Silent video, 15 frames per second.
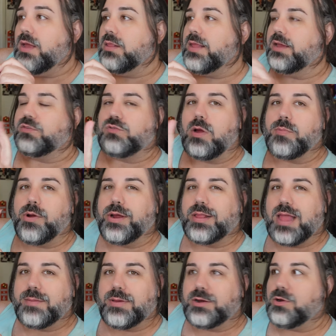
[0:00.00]
like strawberry
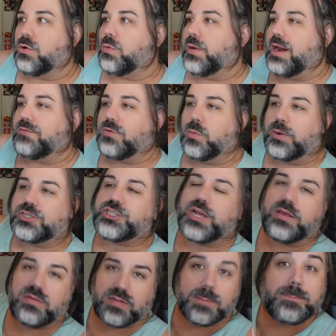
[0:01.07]
lemon or whatever, which
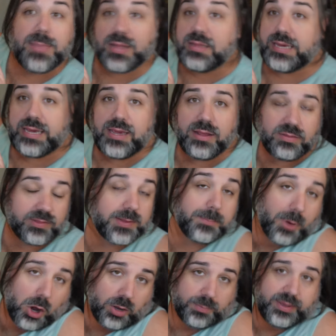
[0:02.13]
is the Millie. It's the
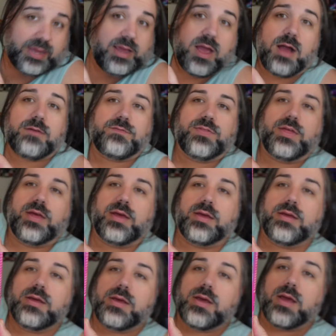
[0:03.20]
Barbie of
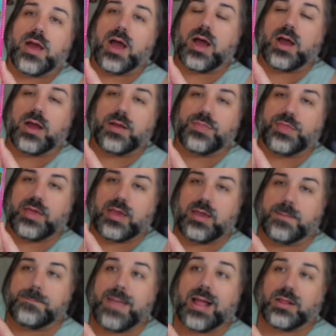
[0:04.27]
the uh,
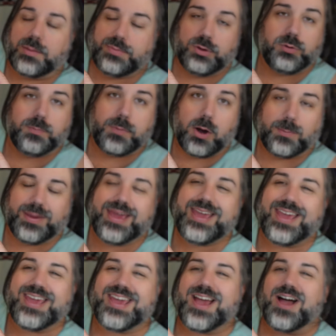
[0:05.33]
the Malibu
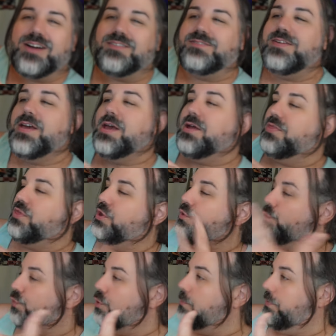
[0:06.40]
Barbie of the
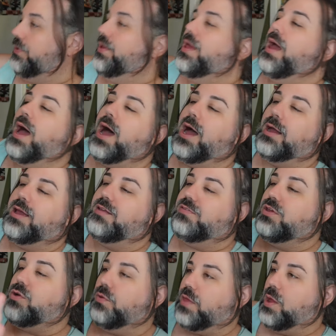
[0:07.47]
group because uh,
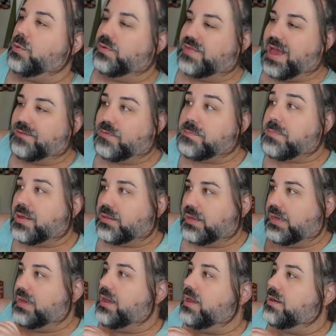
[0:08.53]
you know they always have a
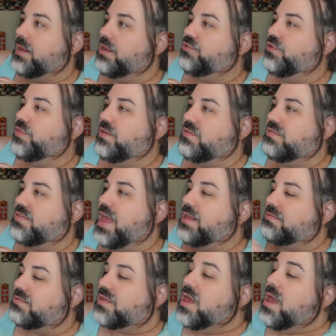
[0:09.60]
Millie in each of these
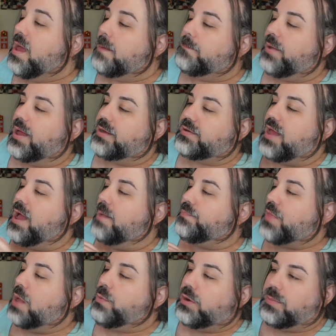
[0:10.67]
sets. But um,
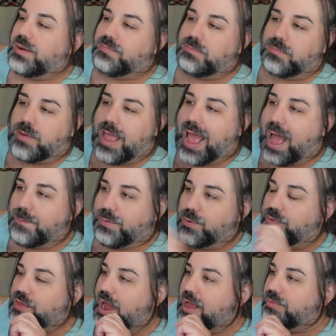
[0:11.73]
I would have been happy
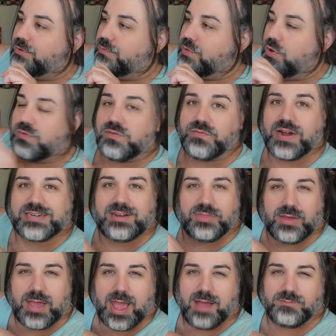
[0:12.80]
with either of those. In fact, I
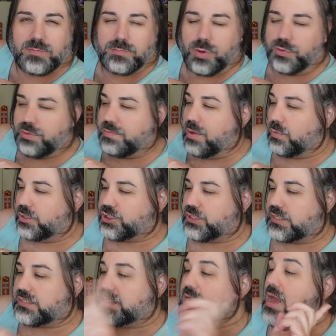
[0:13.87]
think I have them both on my wish
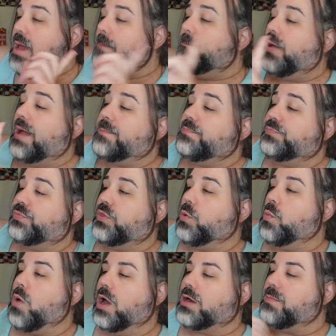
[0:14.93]
list. But the
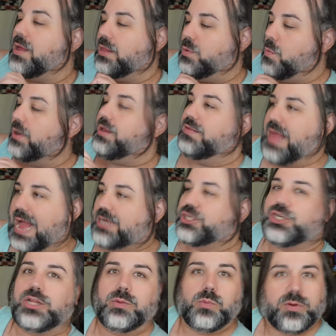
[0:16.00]
watermelon one is
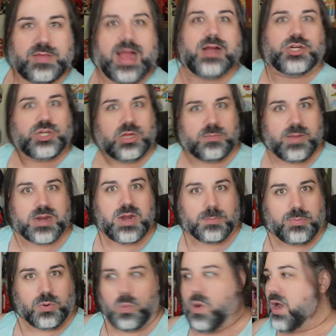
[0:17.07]
actually was actually my
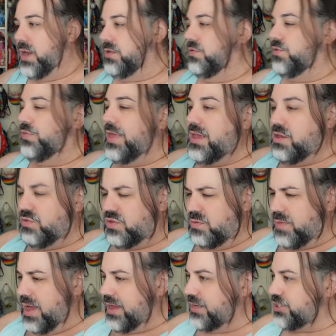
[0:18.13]
number one. So thank you so
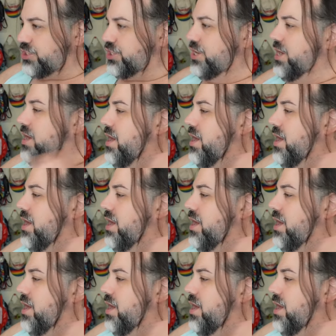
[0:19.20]
much.